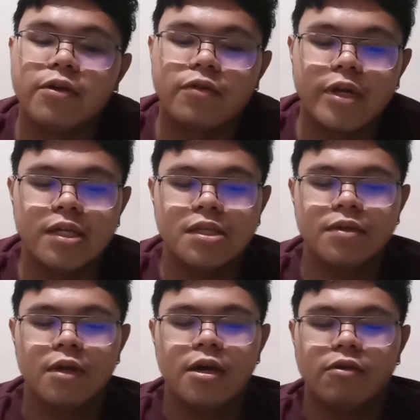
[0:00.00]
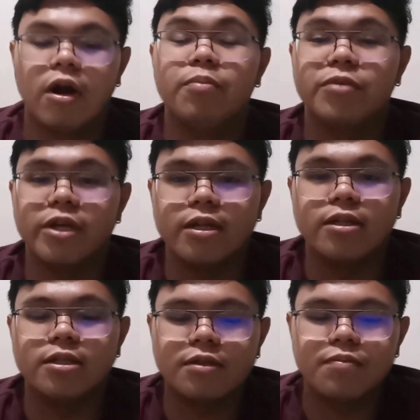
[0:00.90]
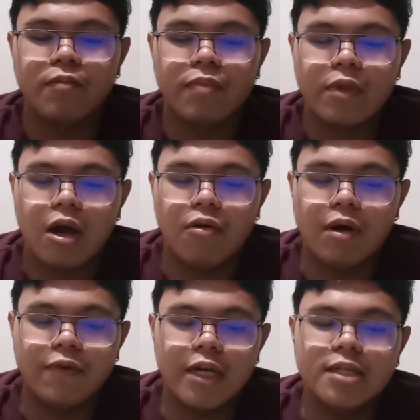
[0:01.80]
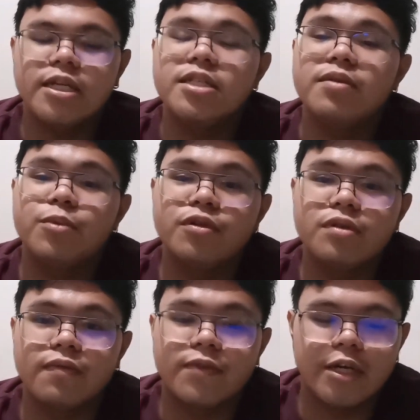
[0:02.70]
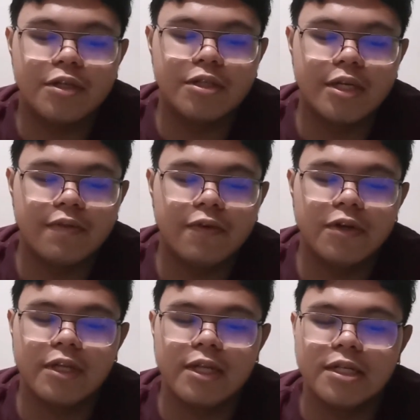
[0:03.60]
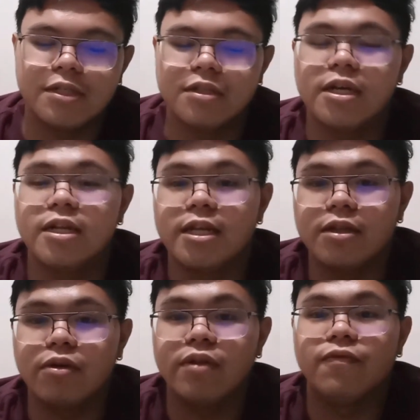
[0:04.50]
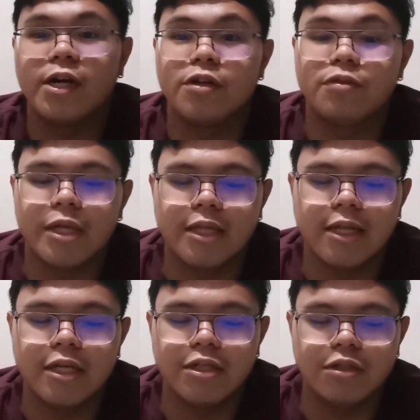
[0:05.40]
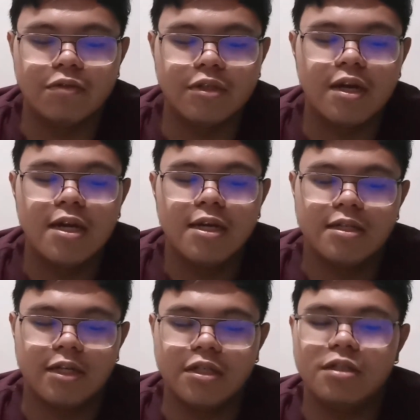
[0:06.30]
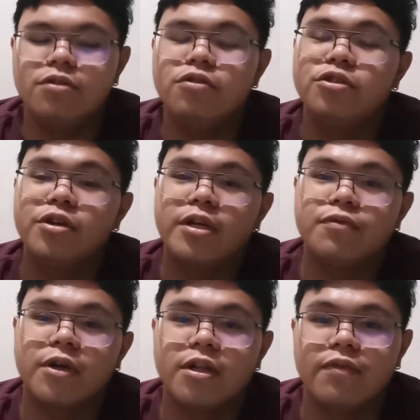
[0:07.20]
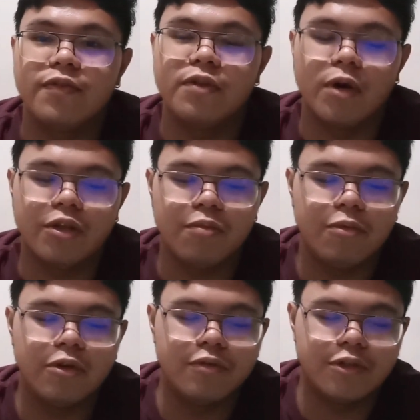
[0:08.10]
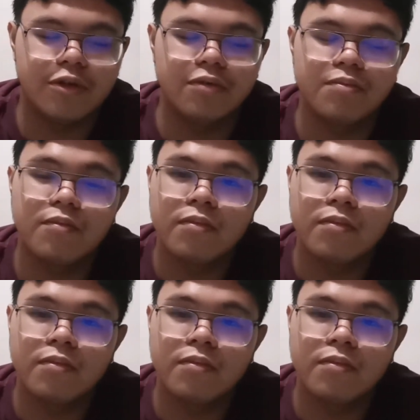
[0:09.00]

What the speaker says: increase crop yields. However, excessive use of nitrogen fertilizers can lead to environmental issues, such as nutrient runoff and water pollution.